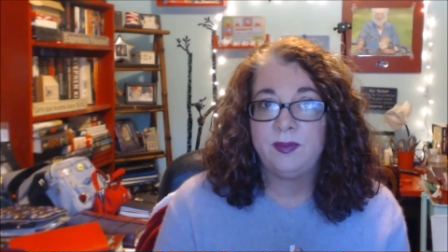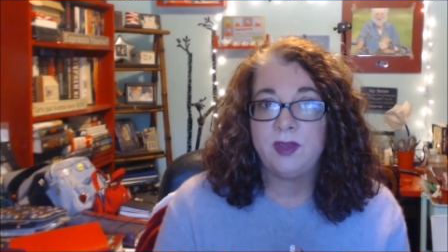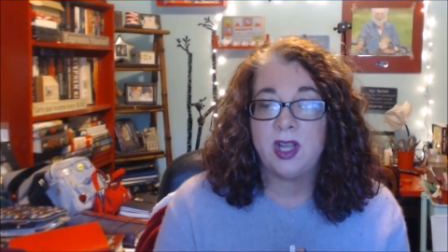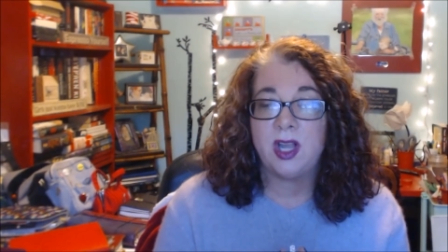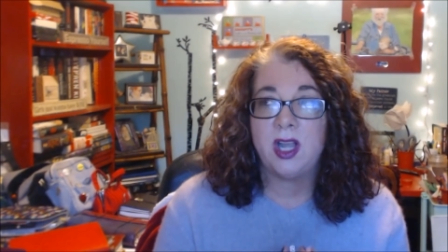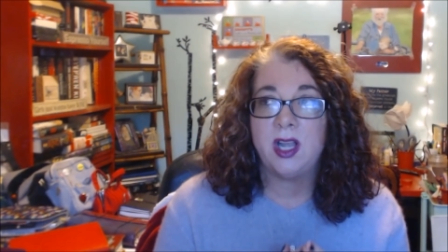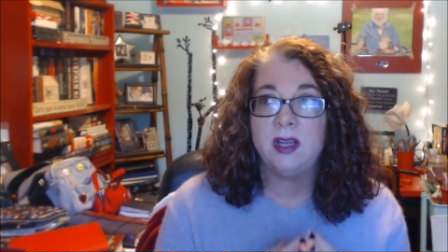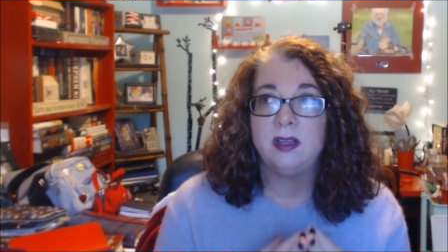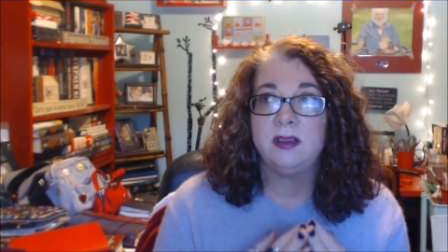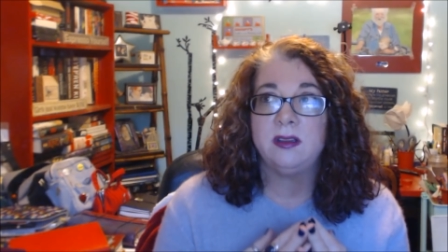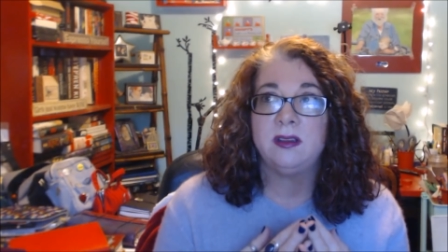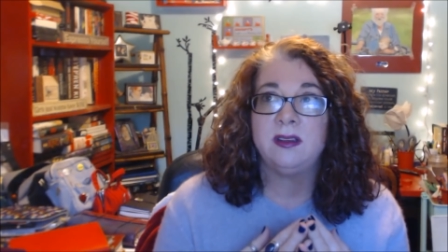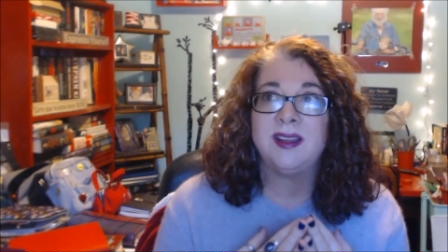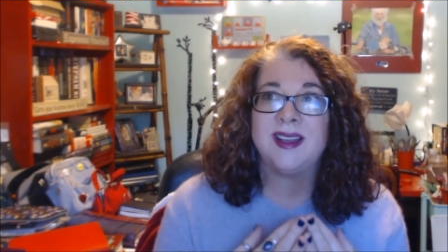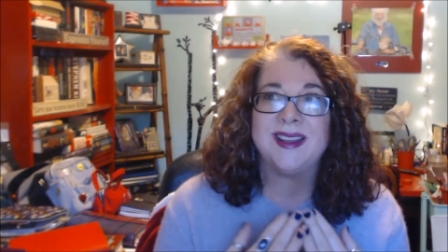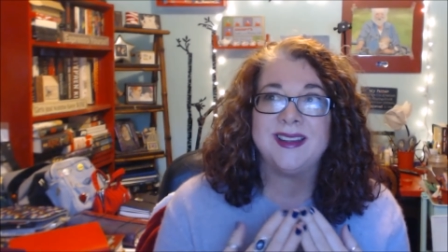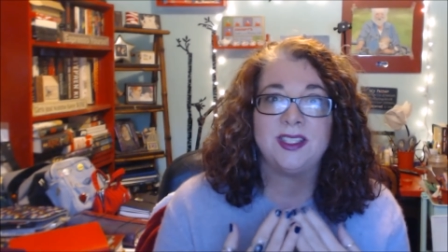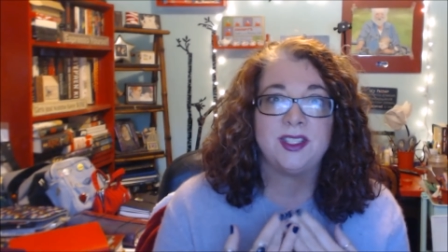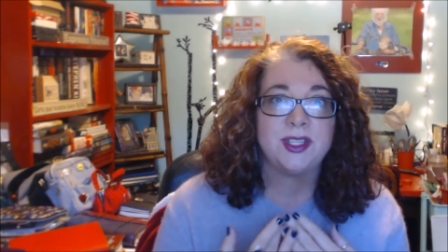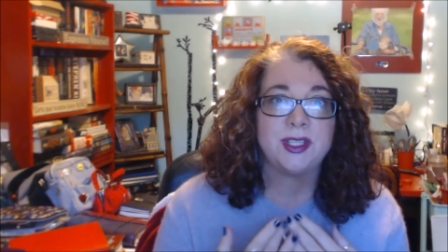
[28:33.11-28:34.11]
not
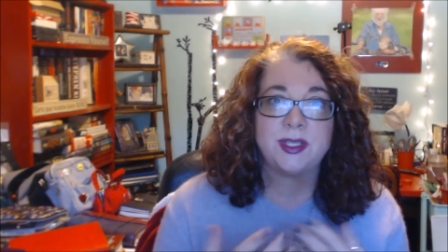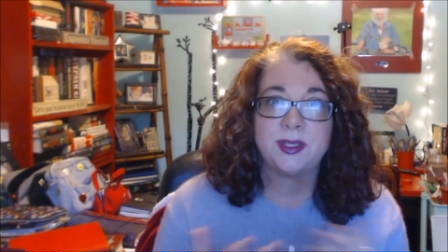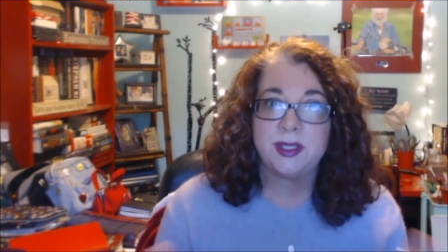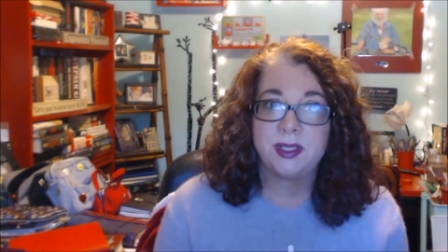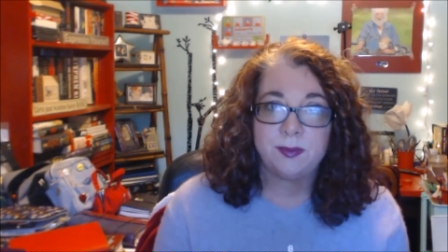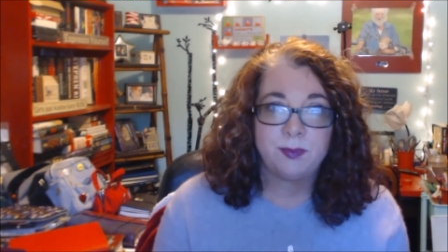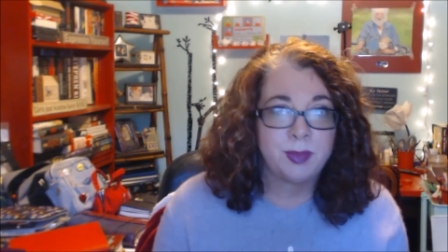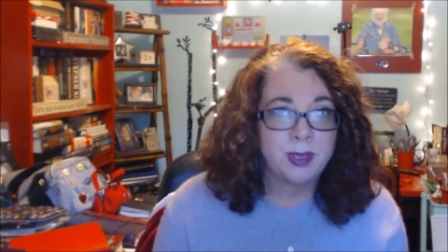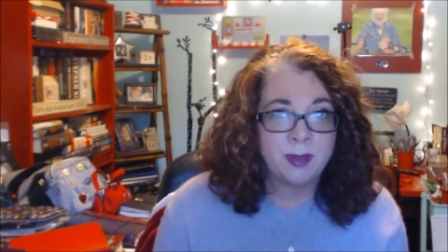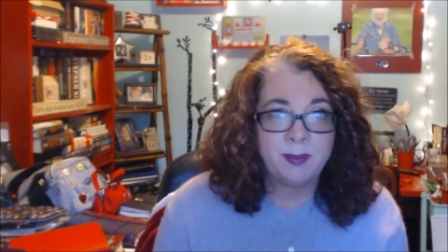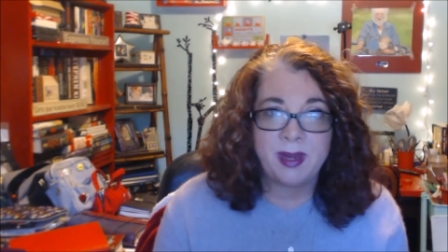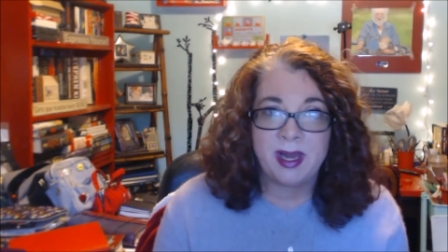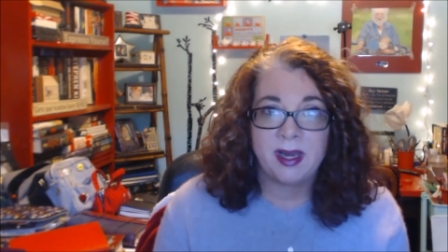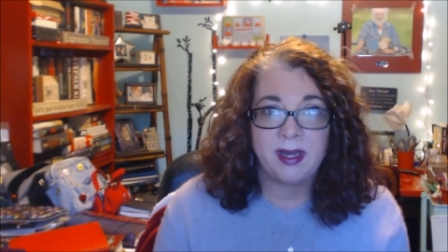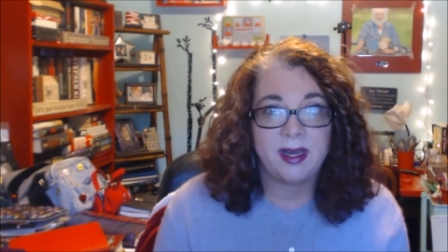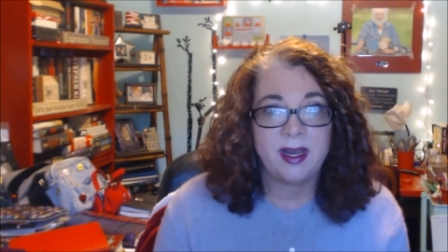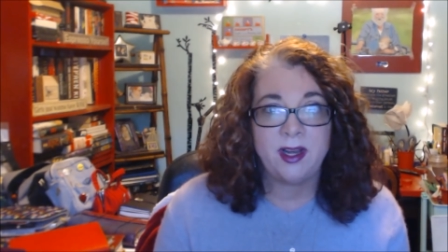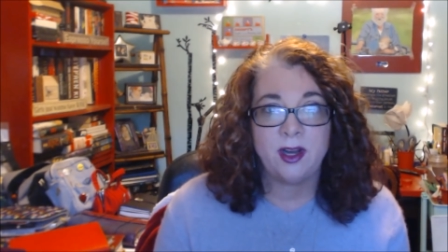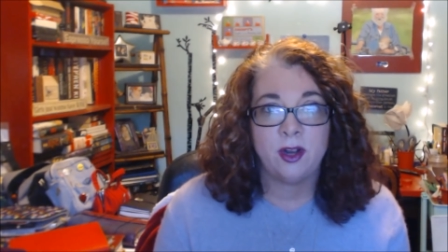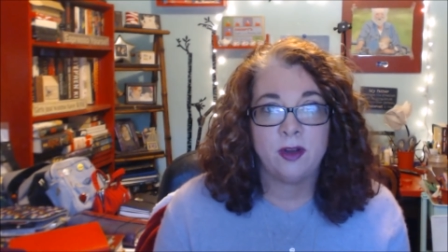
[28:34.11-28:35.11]
not just put a
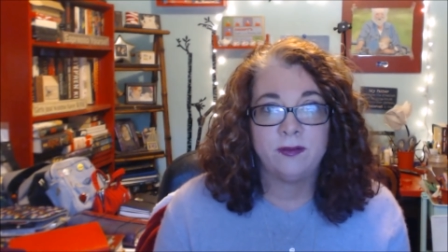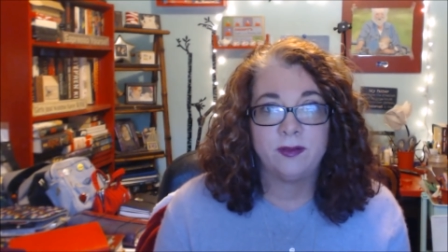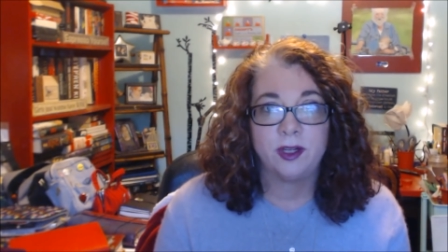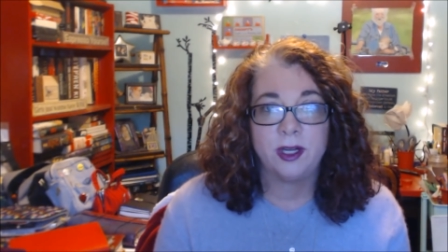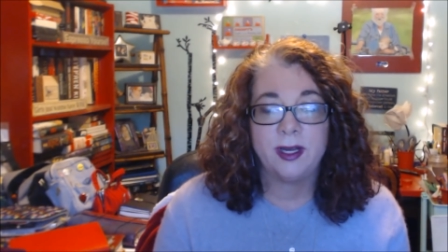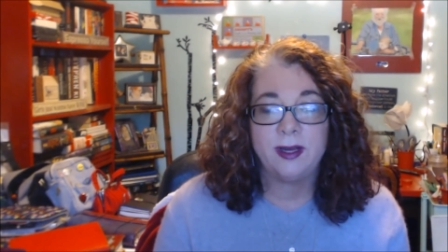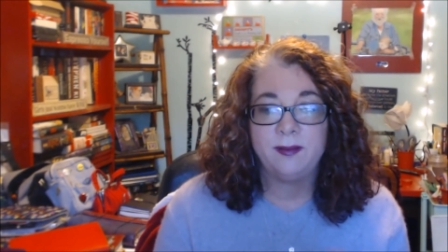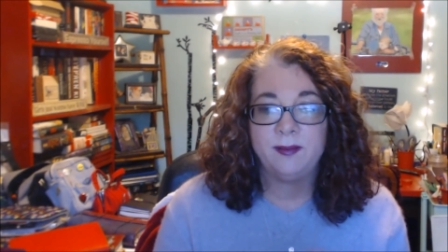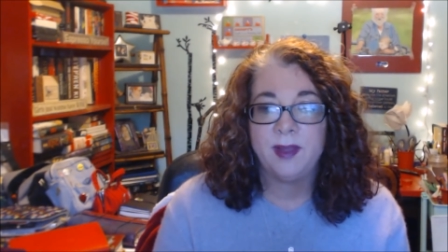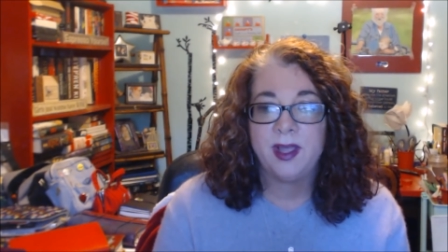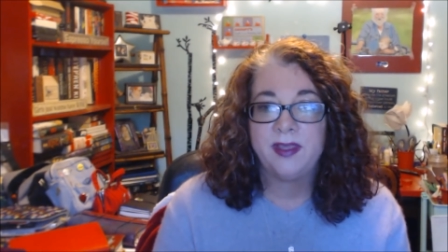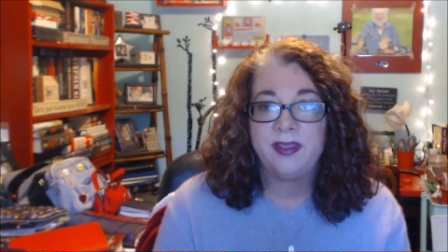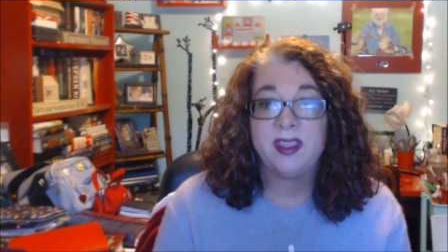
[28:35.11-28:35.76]
band-aid over it.